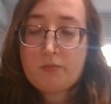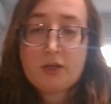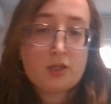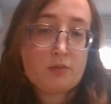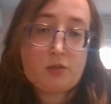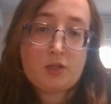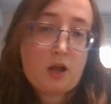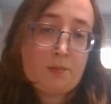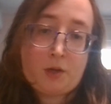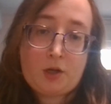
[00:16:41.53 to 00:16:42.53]
because
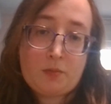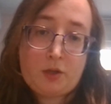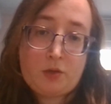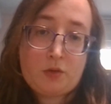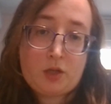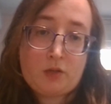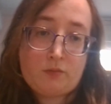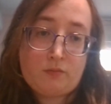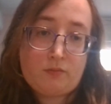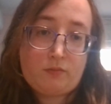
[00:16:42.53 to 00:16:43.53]
I'm going to be using
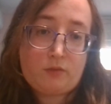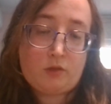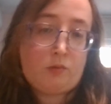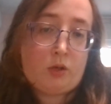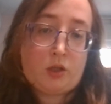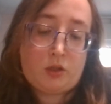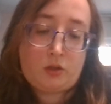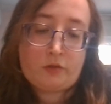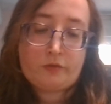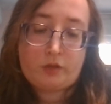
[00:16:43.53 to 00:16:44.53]
one
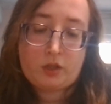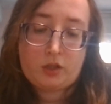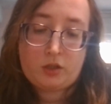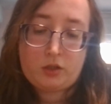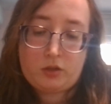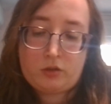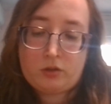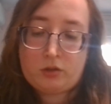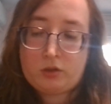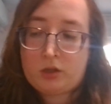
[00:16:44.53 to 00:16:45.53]
of the,
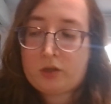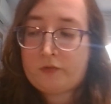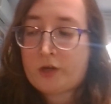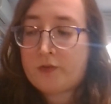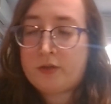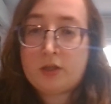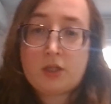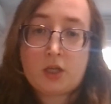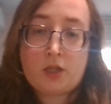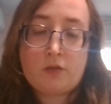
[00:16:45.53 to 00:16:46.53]
or like 5 and
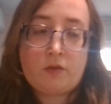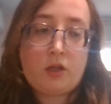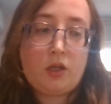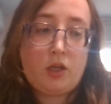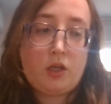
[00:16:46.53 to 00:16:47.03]
6 of the